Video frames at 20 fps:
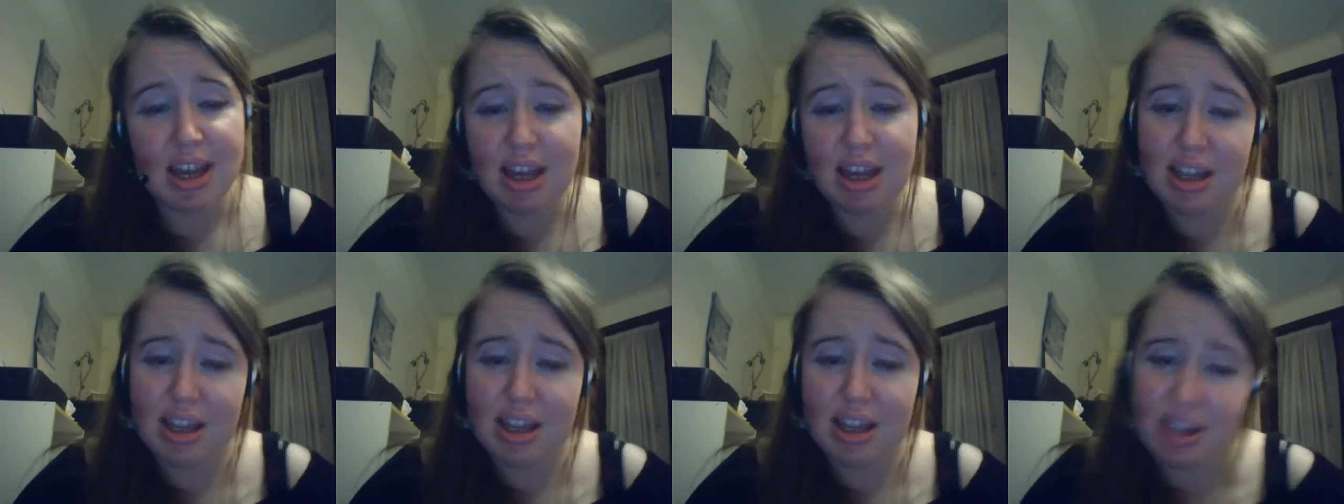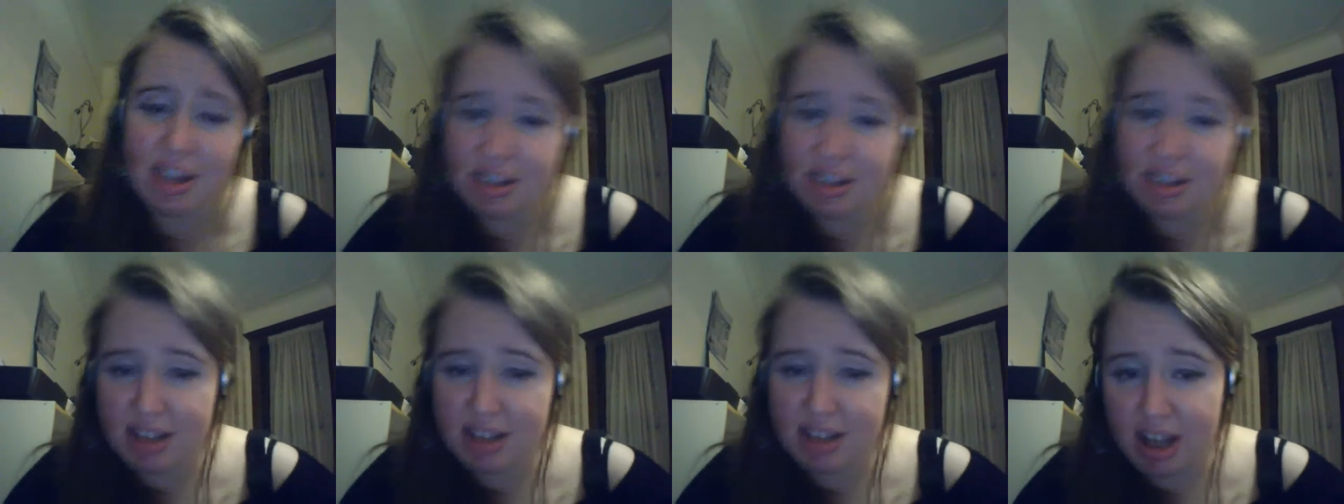And
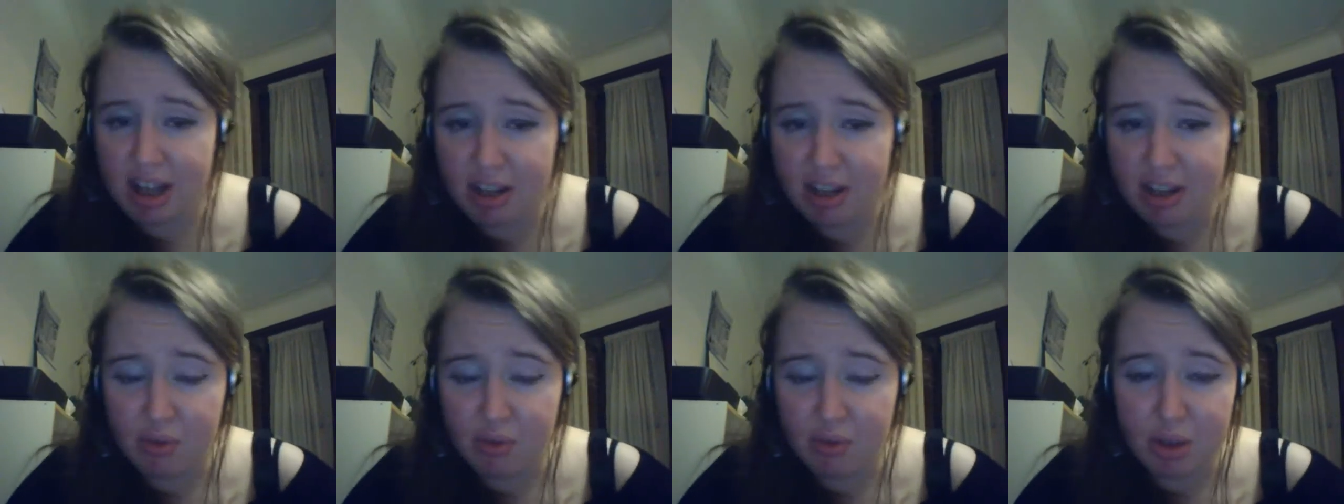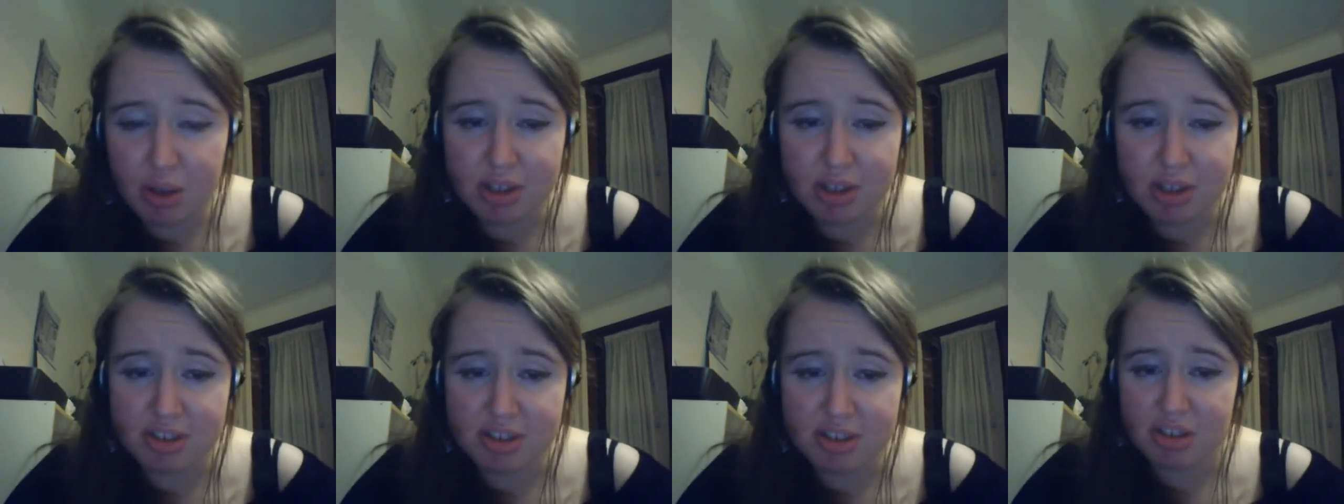that's kind of what
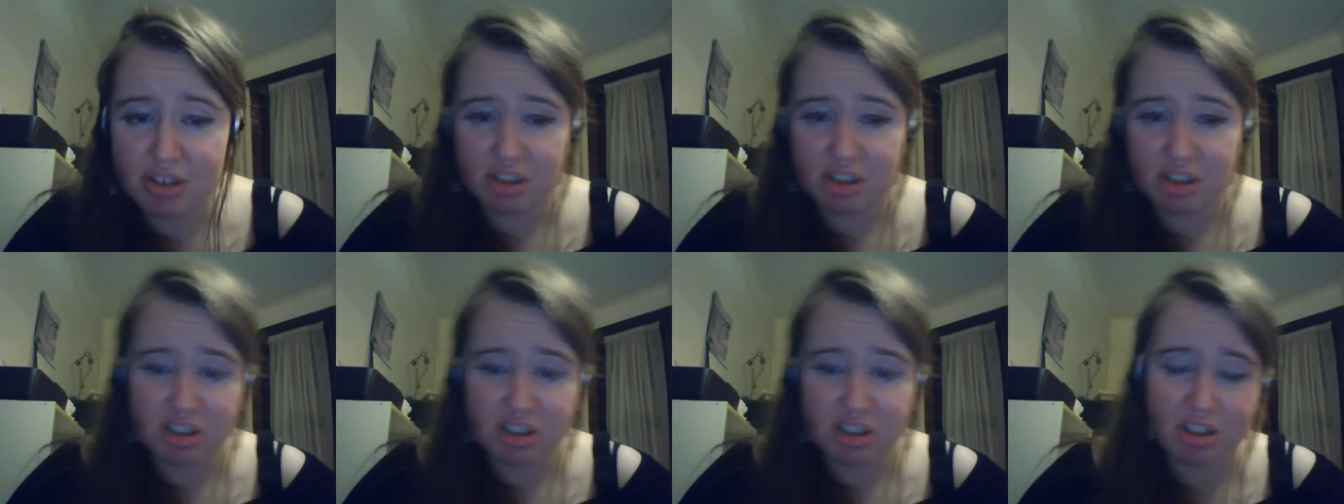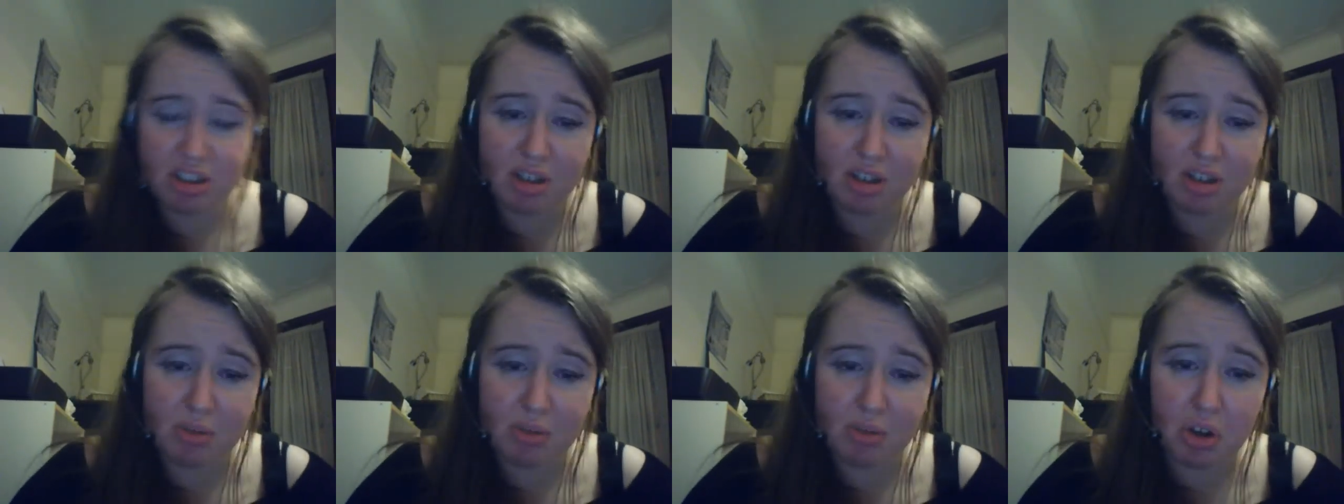this series is
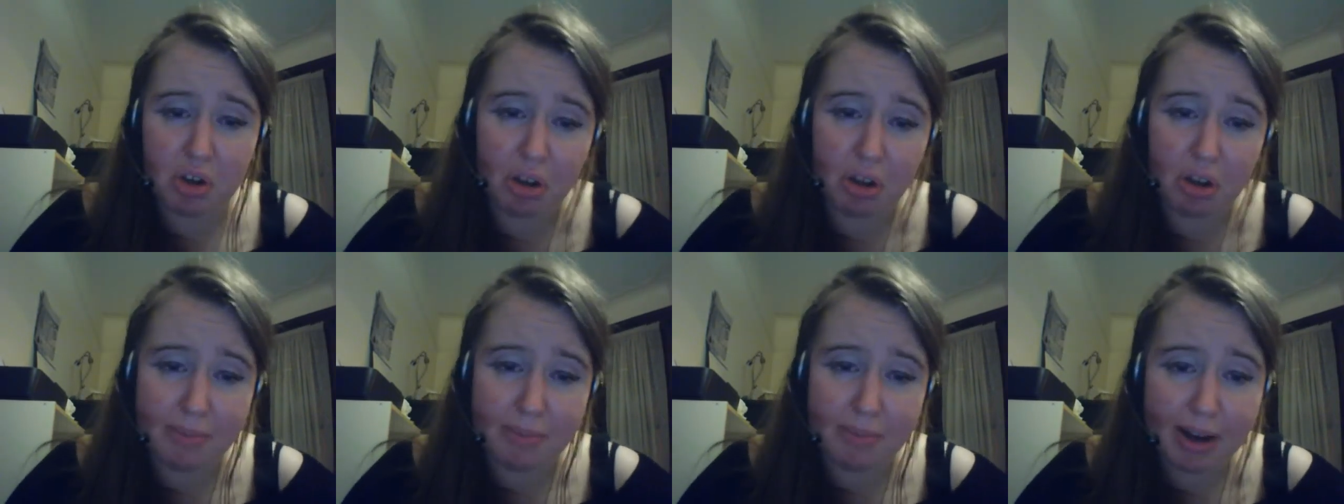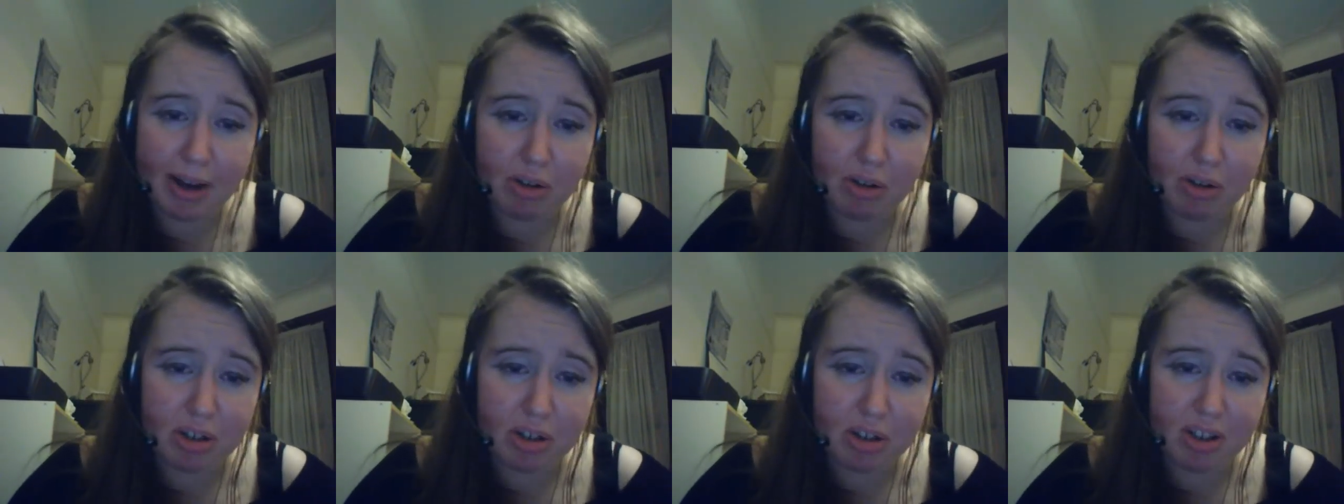going to be all
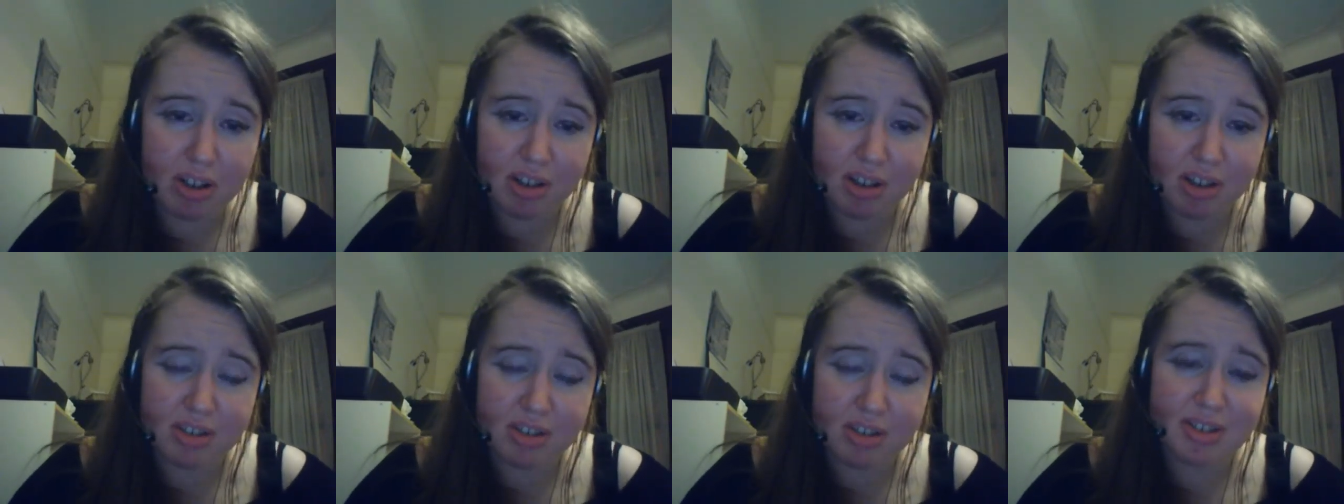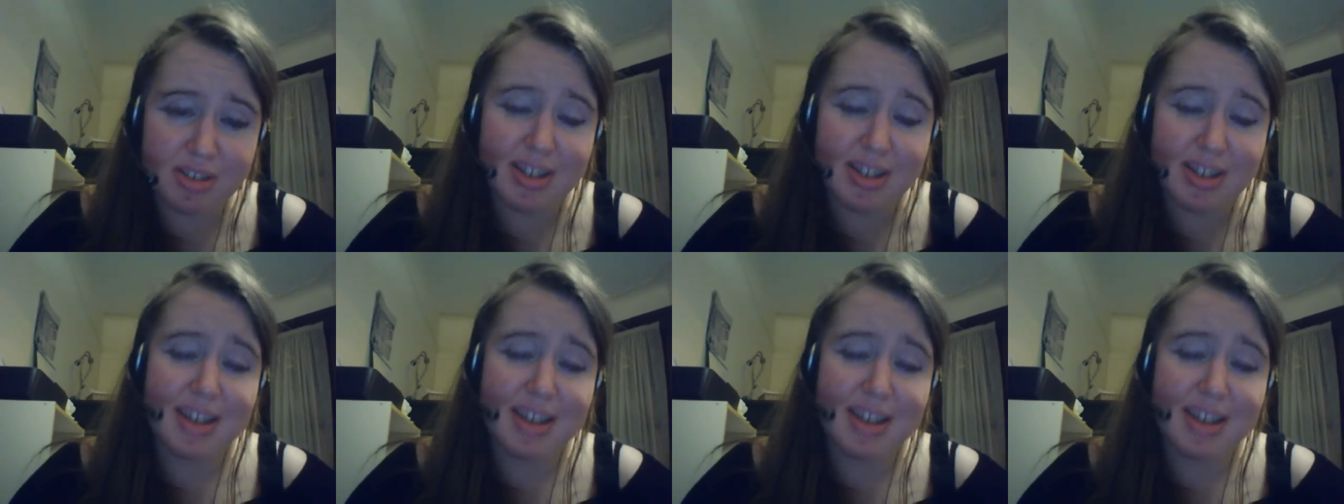about, is